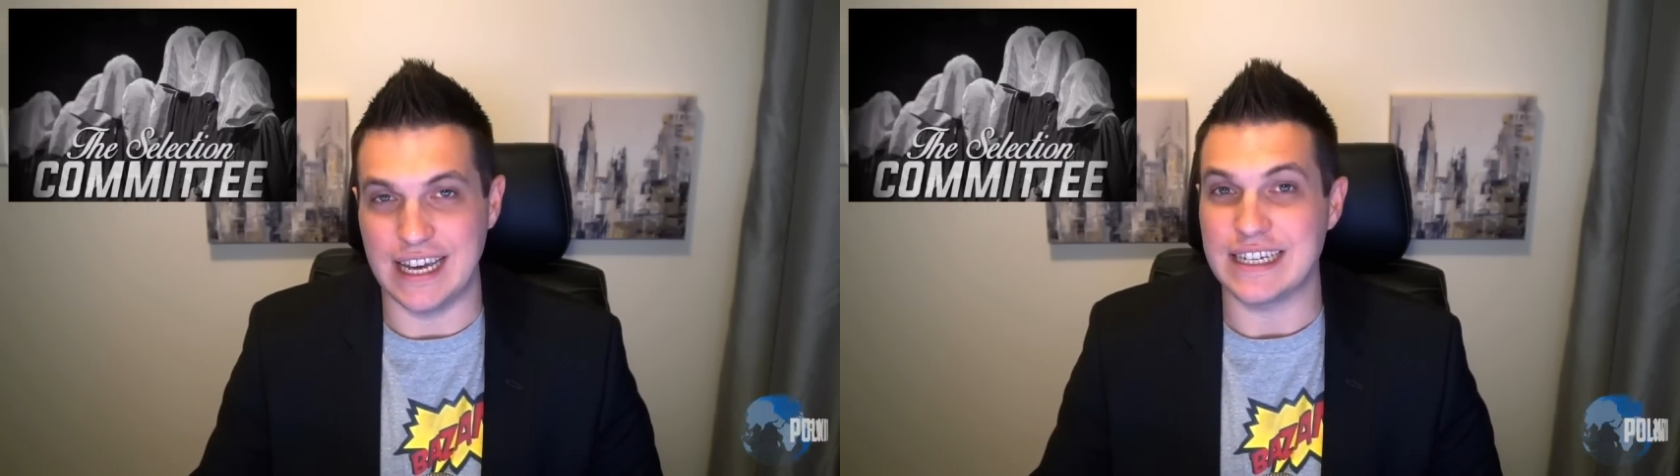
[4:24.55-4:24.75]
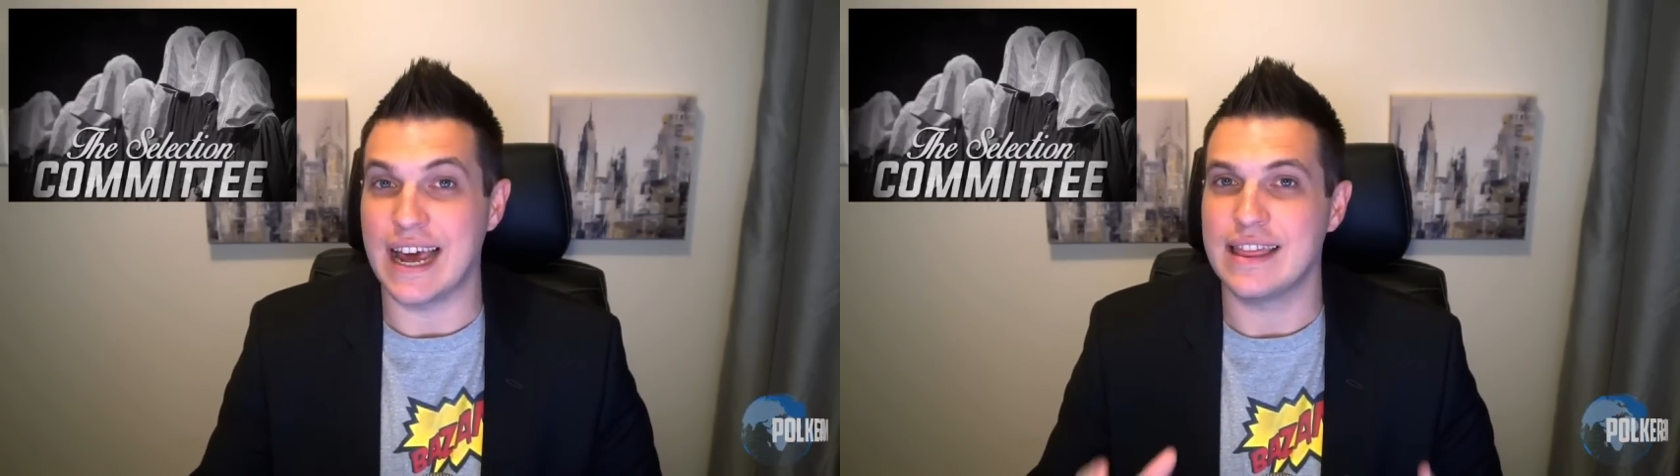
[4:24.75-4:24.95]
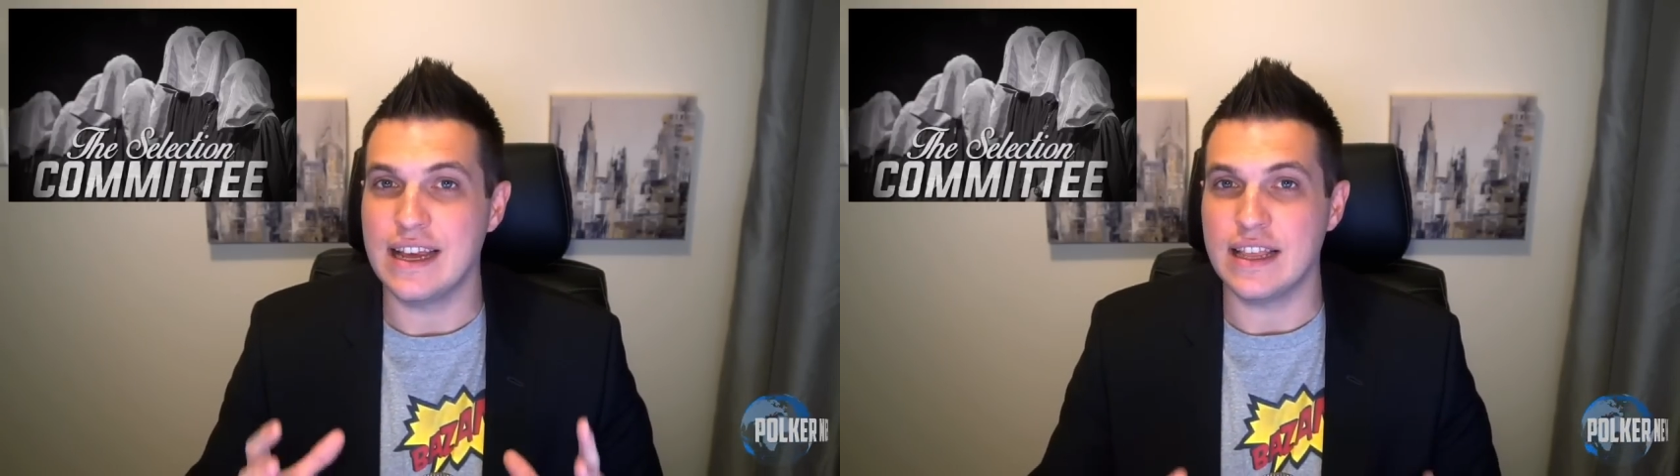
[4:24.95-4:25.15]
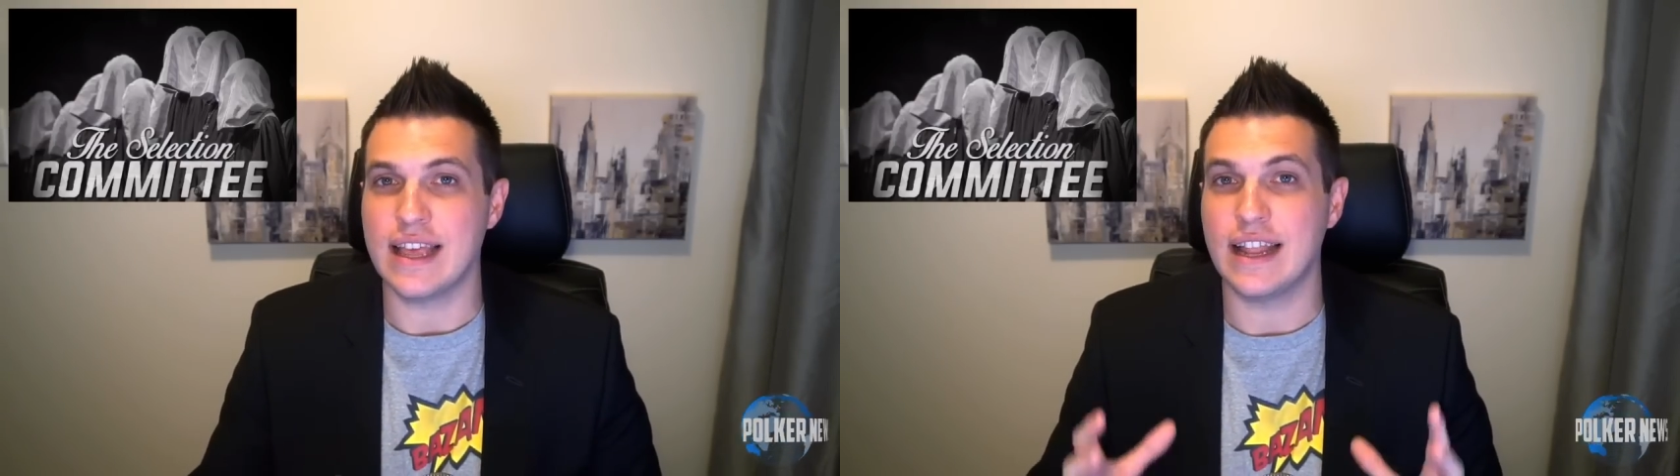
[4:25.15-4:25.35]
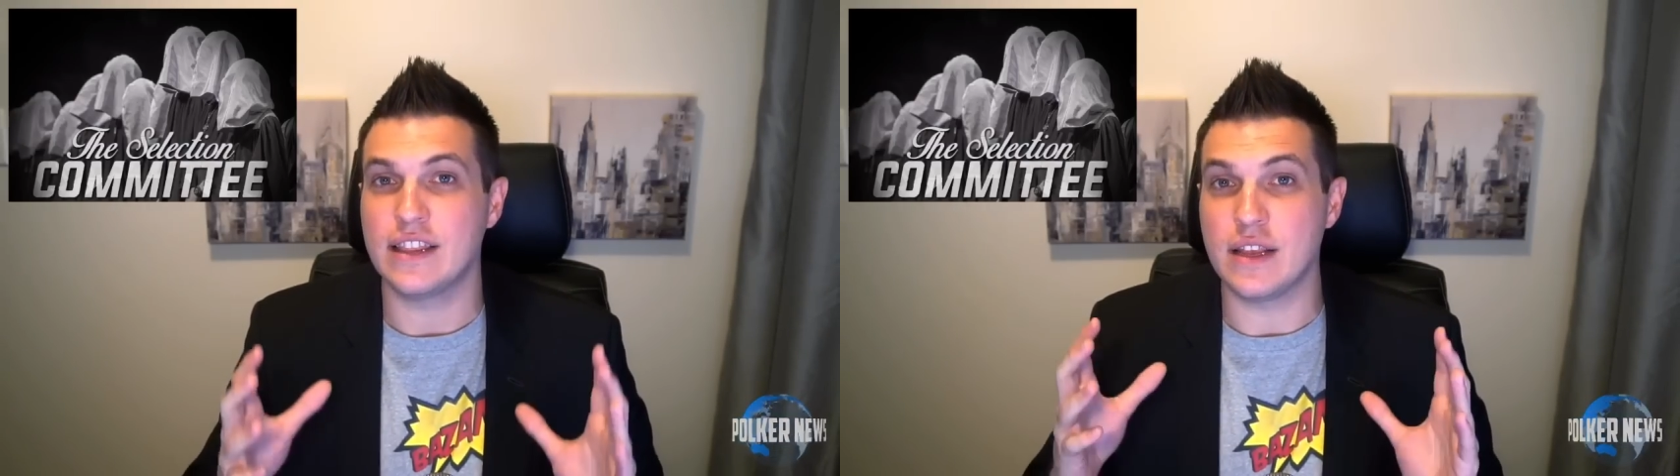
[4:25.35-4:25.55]
is I think
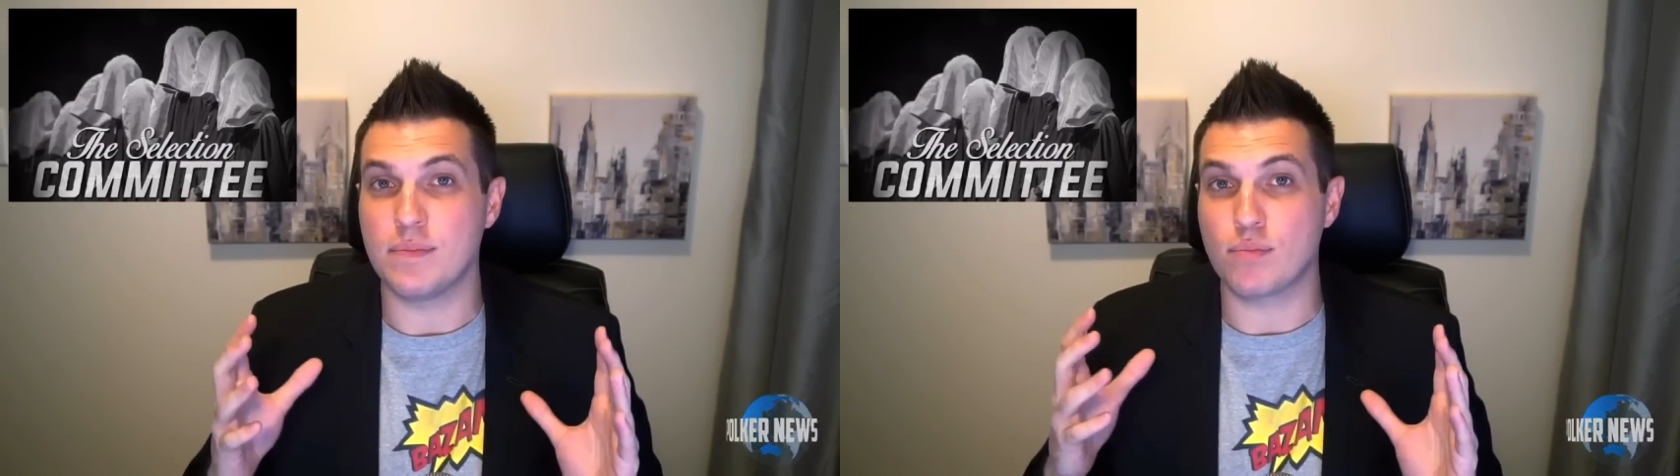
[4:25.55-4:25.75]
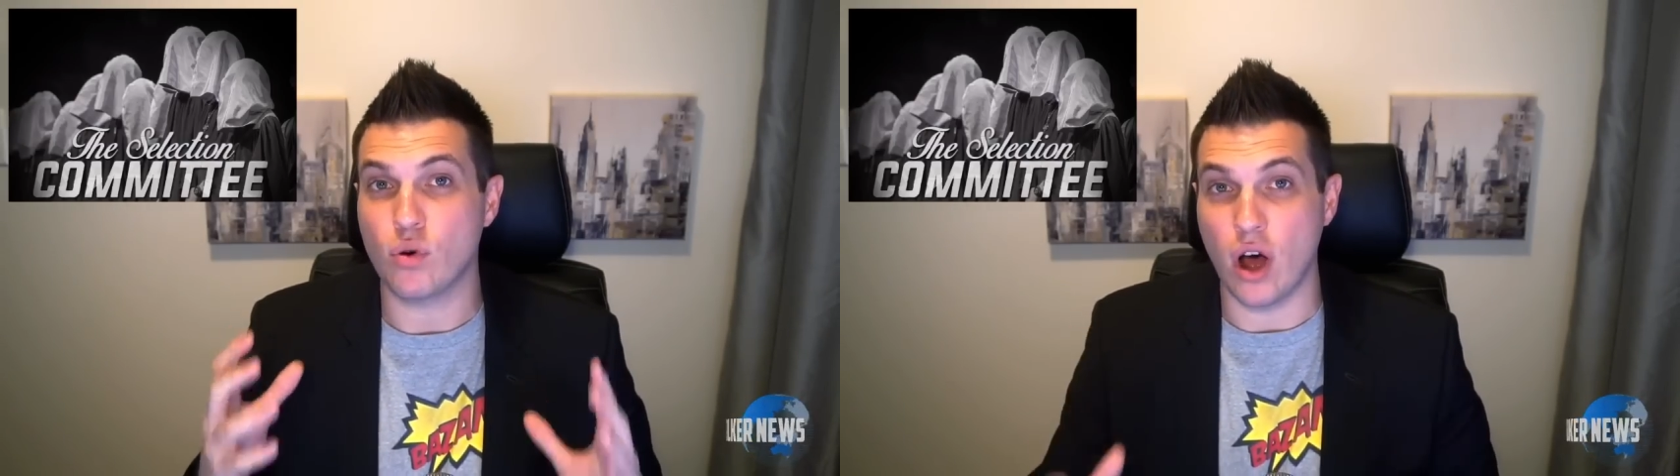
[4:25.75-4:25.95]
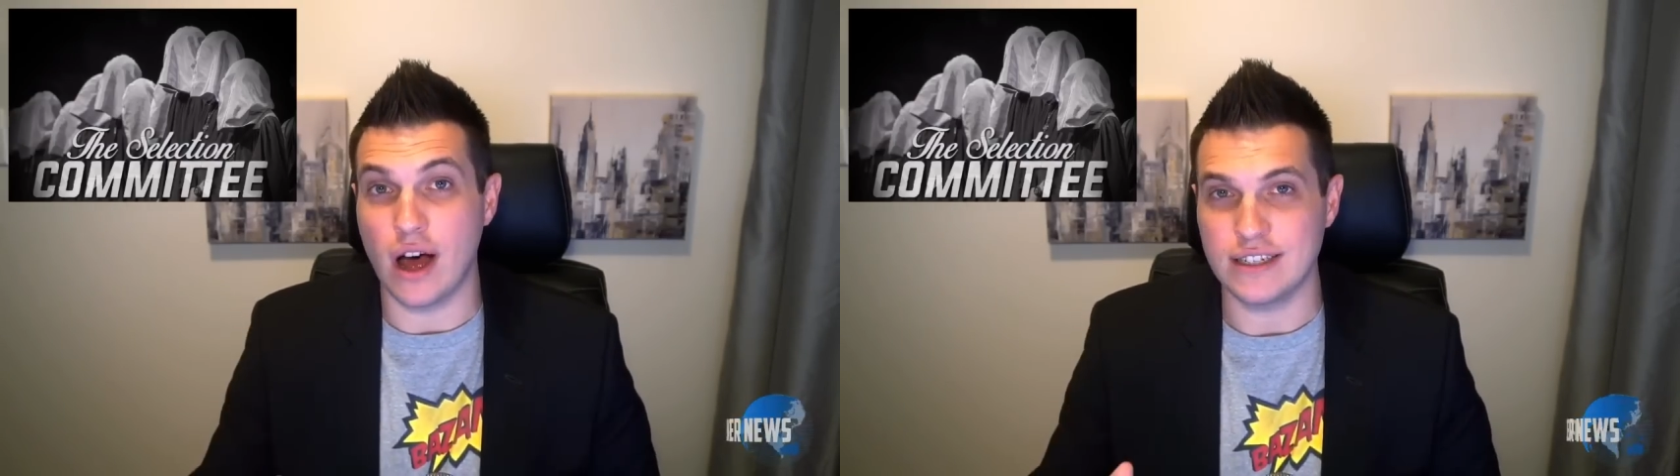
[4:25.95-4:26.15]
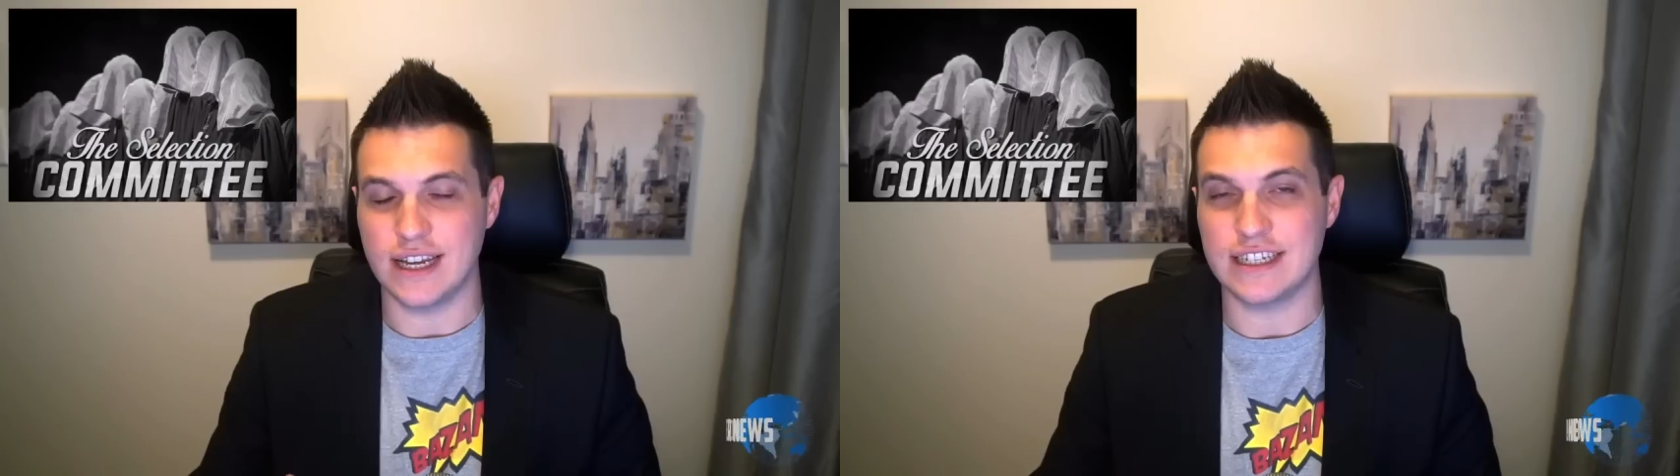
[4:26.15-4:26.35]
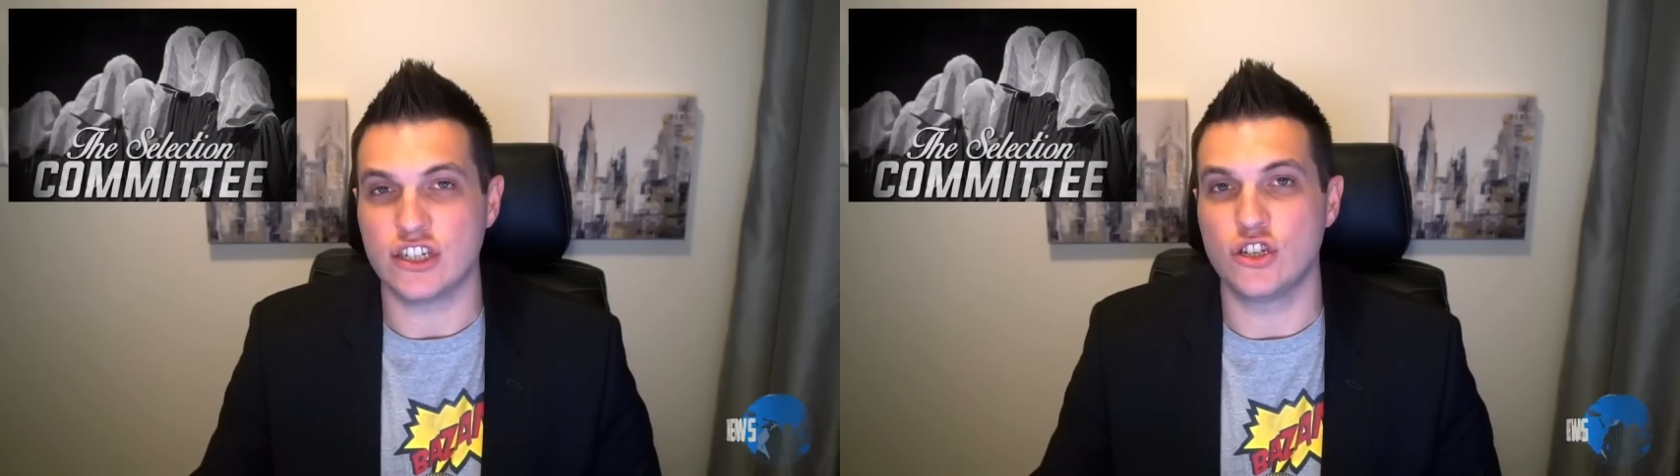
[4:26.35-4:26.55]
that the process